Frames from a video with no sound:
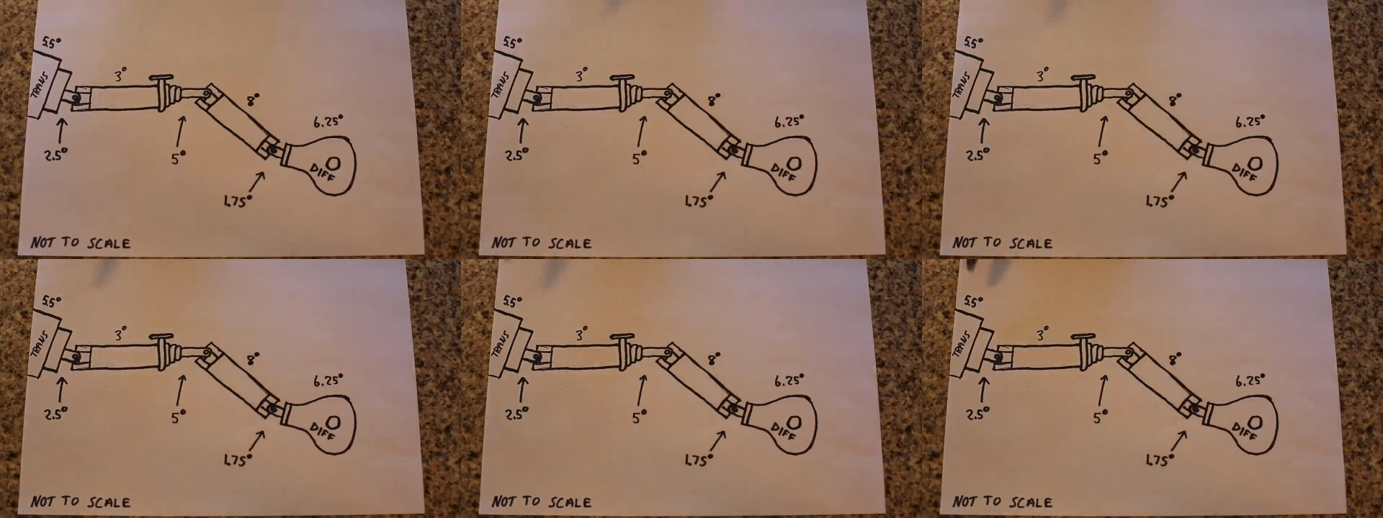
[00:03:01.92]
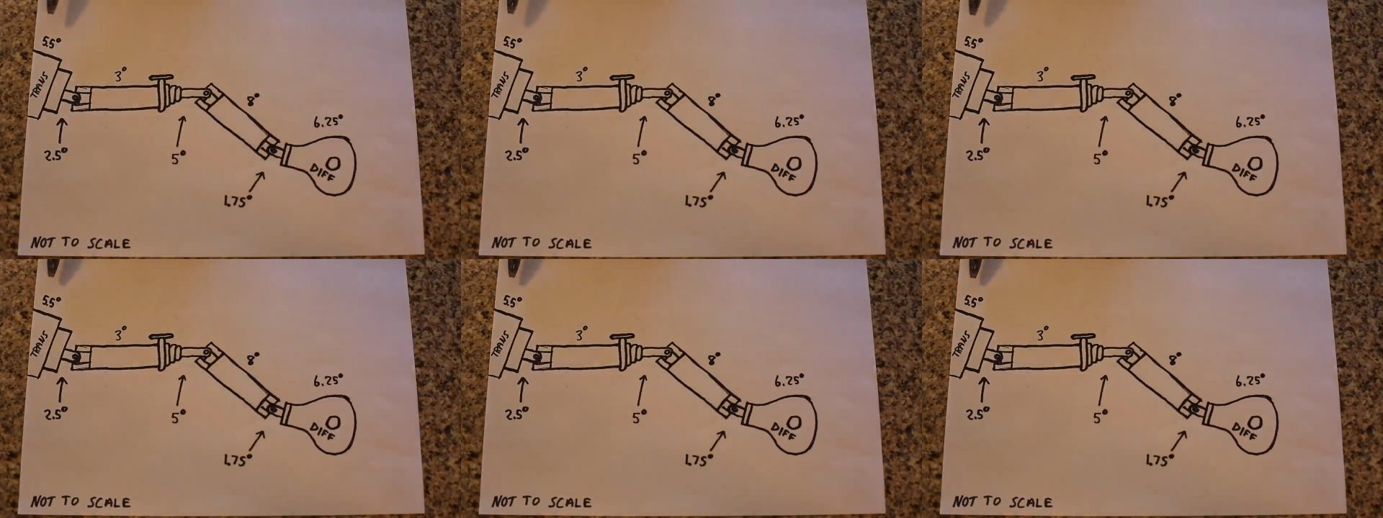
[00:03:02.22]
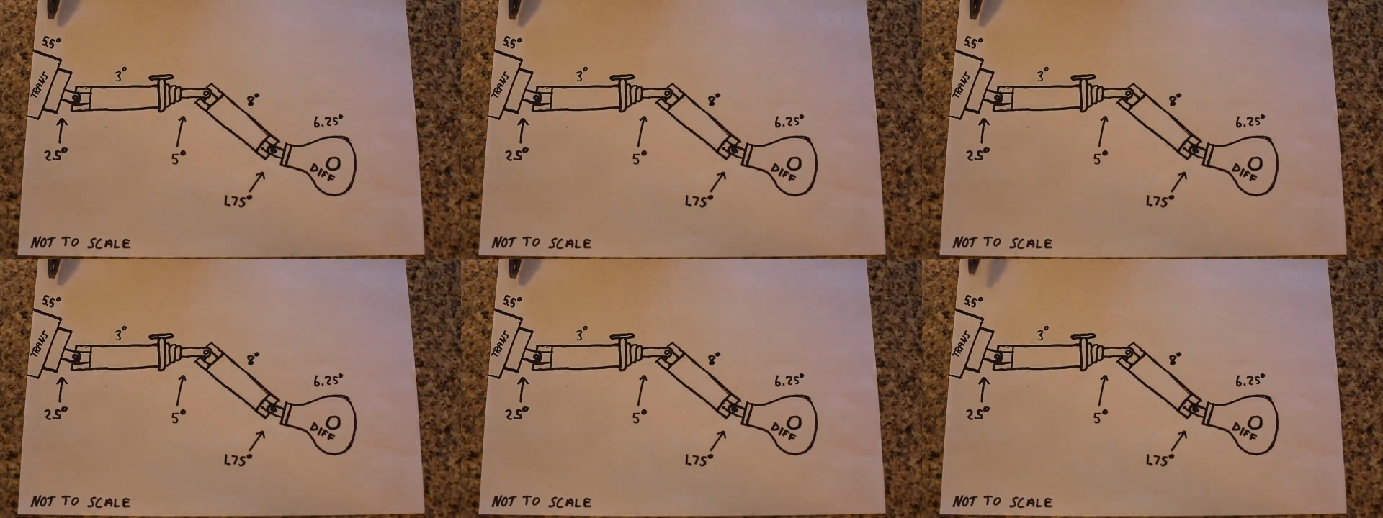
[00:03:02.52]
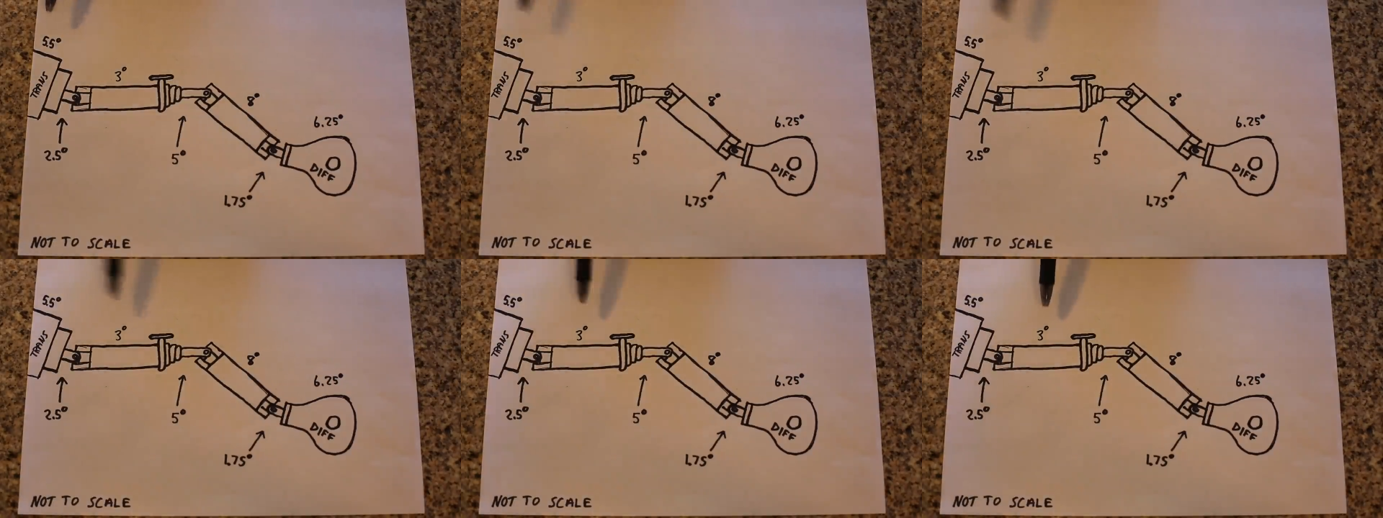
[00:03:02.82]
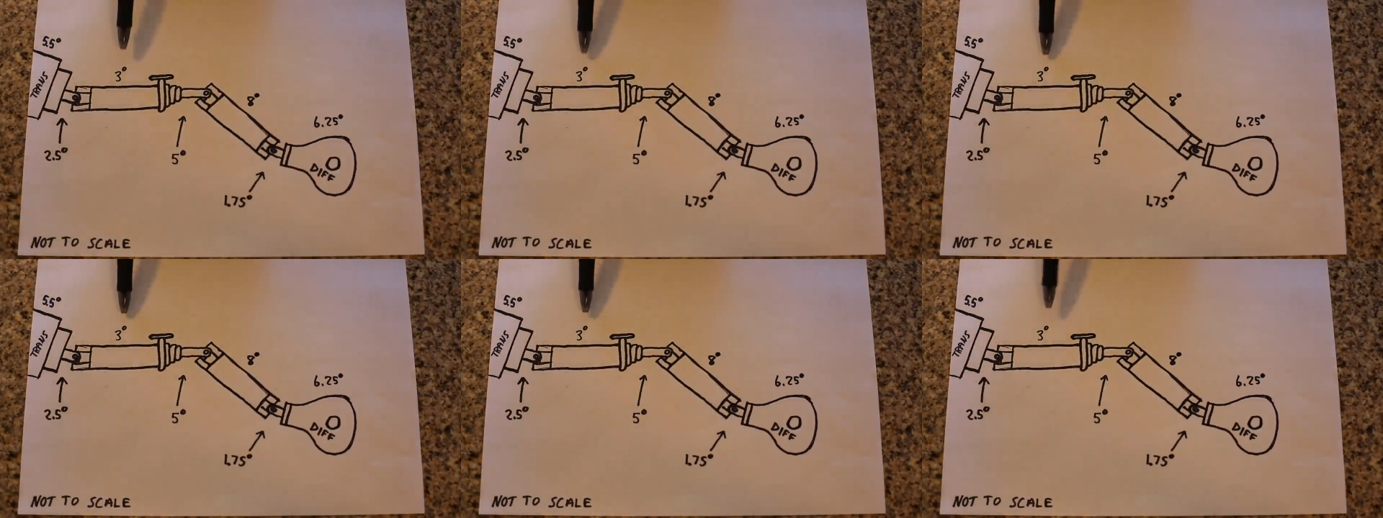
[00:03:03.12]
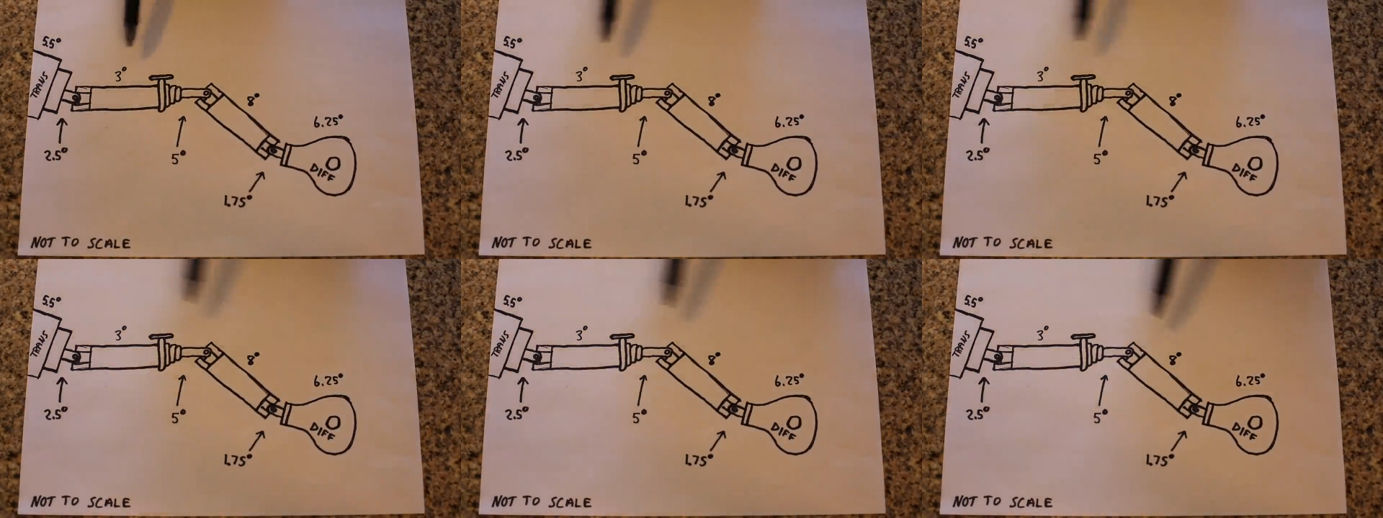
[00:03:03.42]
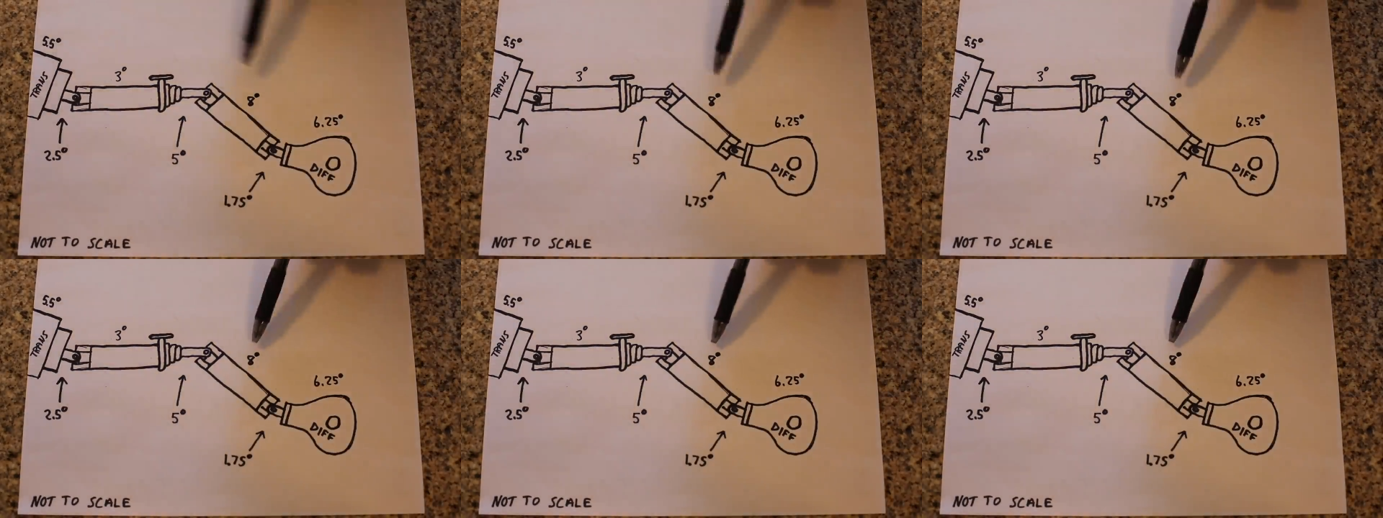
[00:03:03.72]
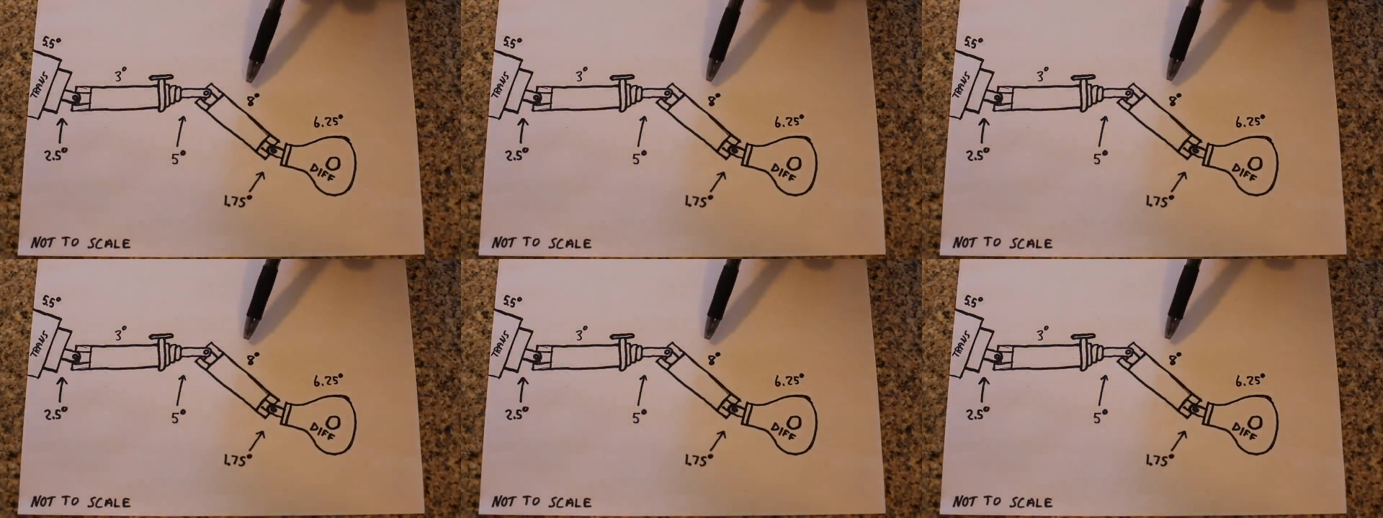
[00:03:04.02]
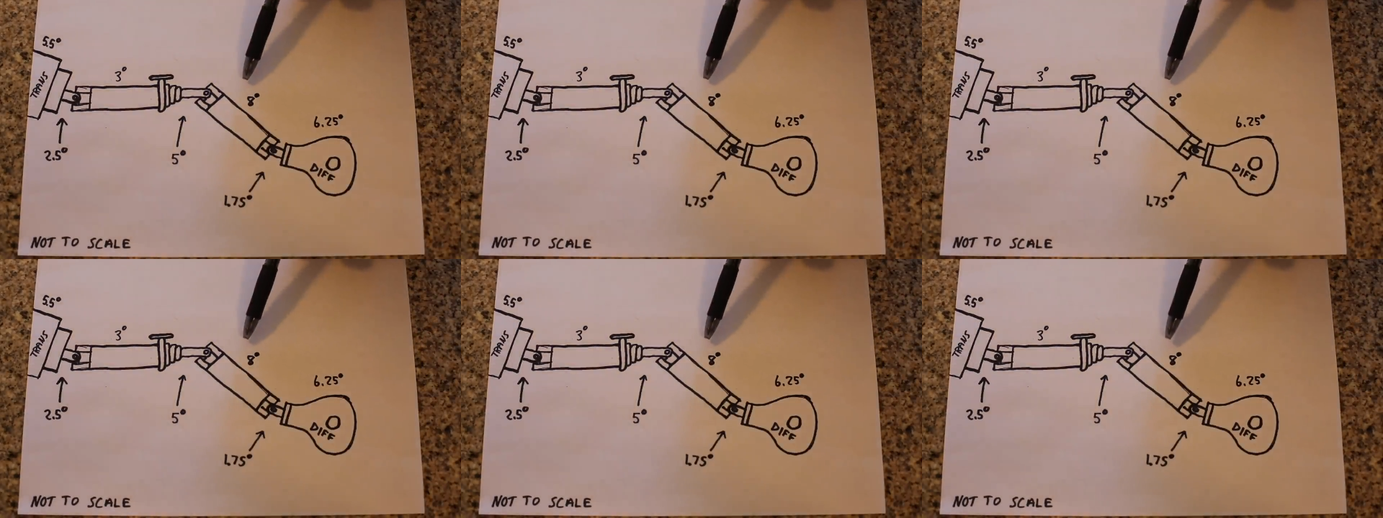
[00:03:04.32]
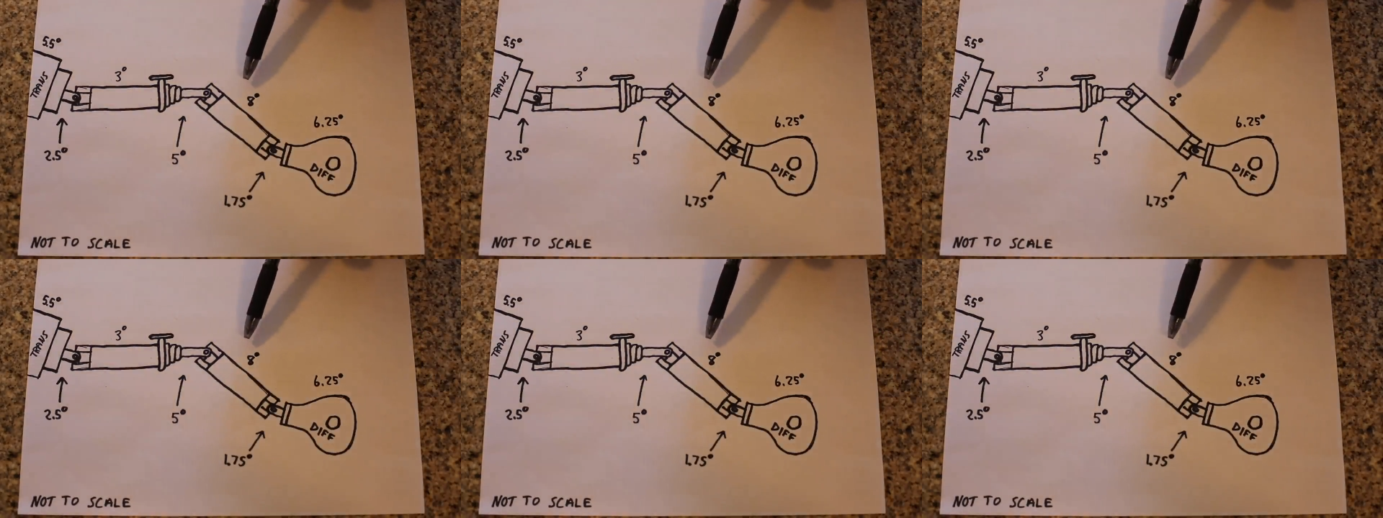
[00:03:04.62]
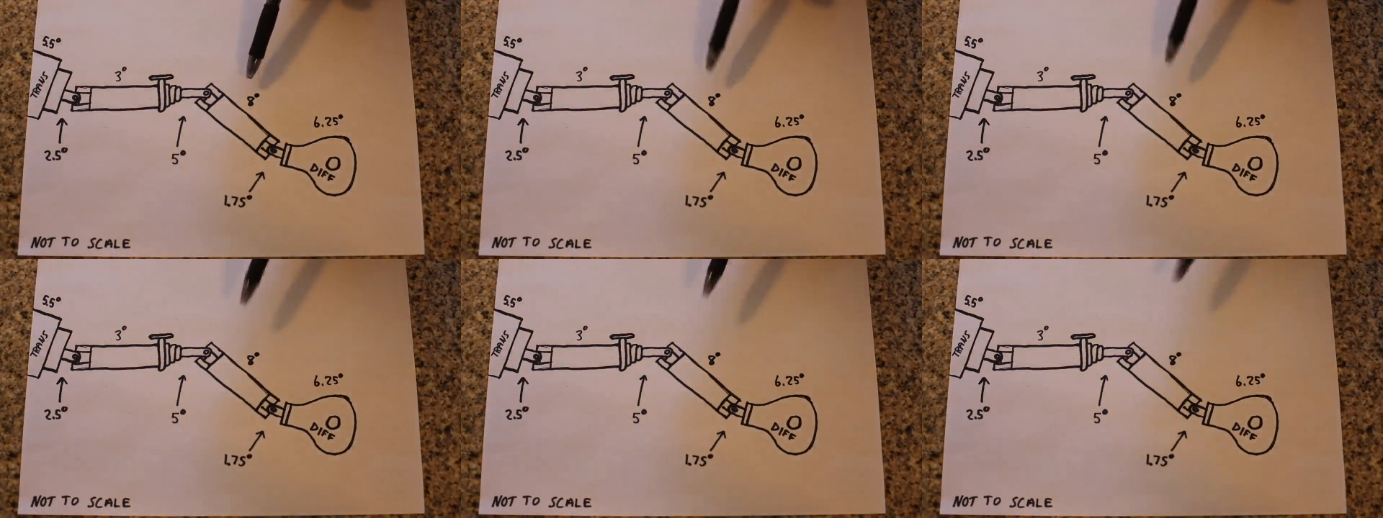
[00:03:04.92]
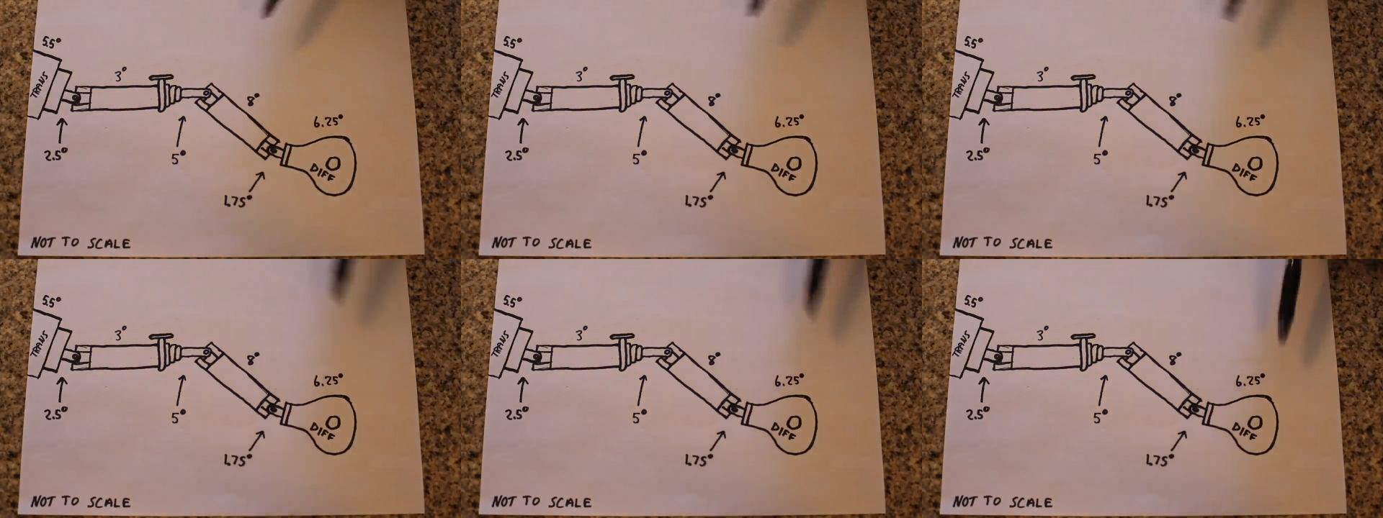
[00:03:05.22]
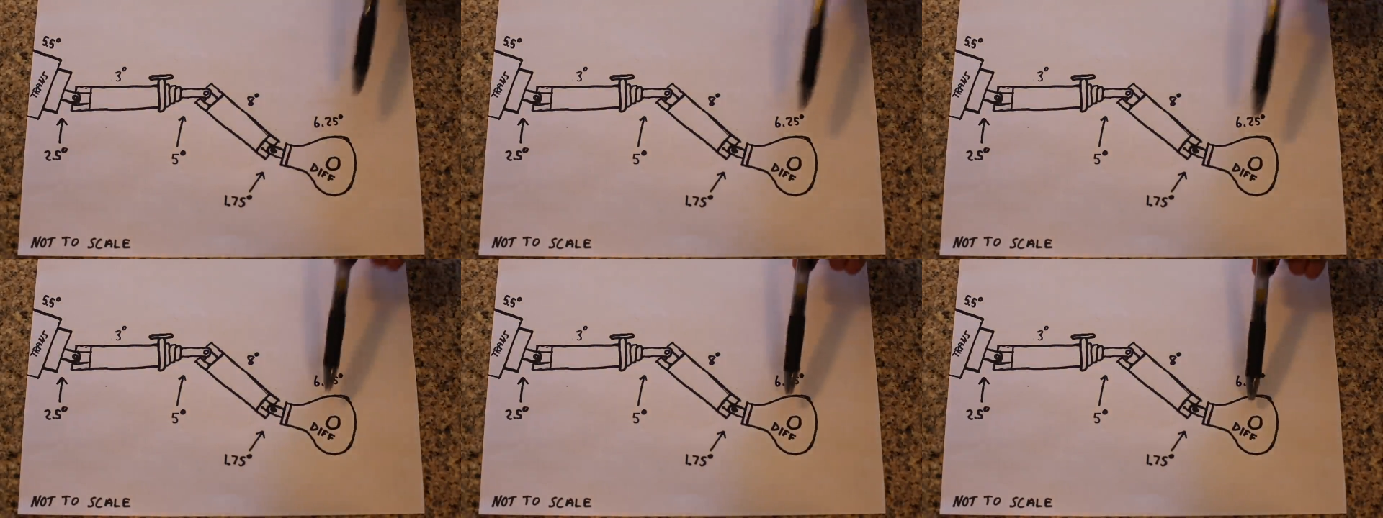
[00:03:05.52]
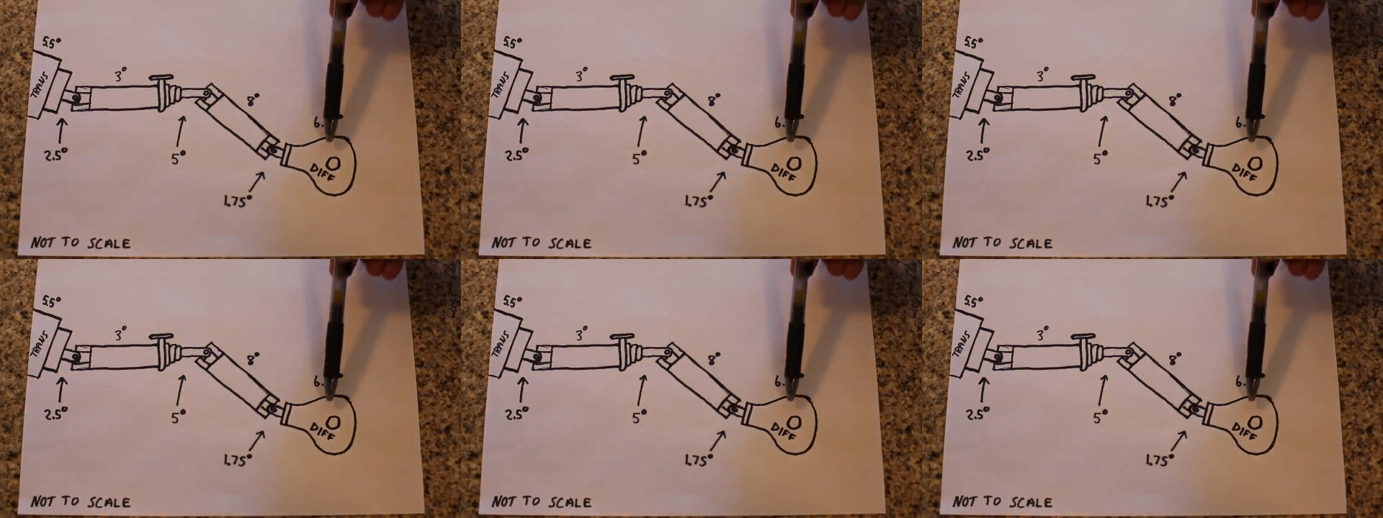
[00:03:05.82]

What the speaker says: Nobody's mouth can be seen.